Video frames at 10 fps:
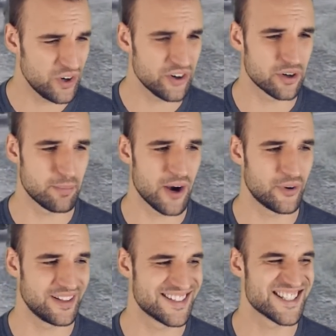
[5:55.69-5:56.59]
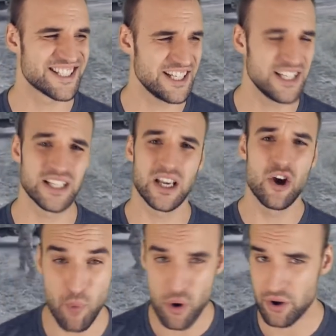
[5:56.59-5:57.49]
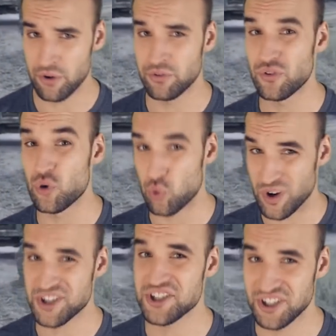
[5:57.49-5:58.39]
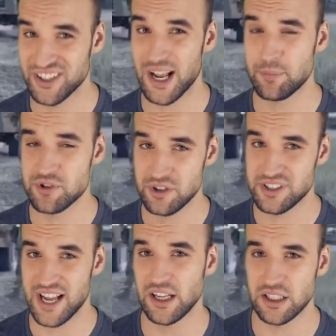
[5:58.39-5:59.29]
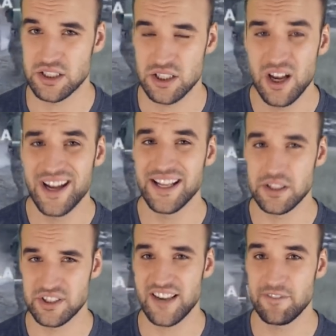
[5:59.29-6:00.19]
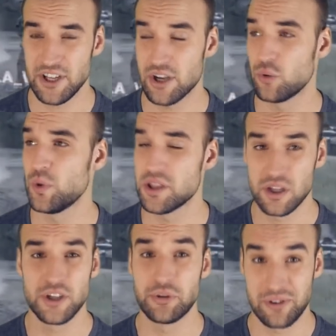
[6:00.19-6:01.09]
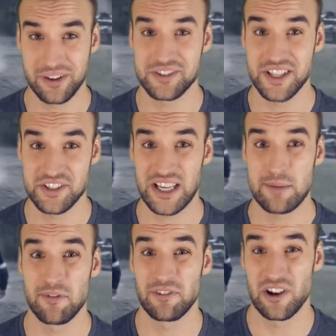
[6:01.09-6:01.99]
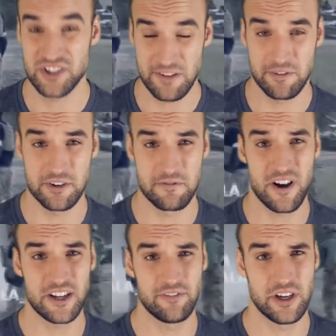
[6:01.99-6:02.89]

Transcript: weird about it, seeing modern Russian captured tanks in the same video with United States camouflaged infantry fighting